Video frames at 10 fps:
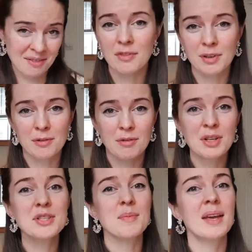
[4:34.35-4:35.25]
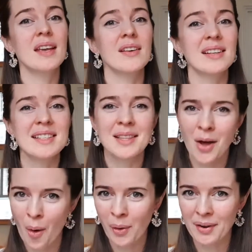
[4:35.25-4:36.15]
Feel free to make your list
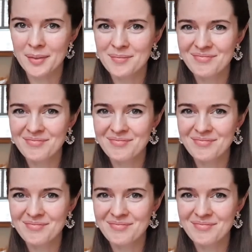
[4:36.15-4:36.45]
longer,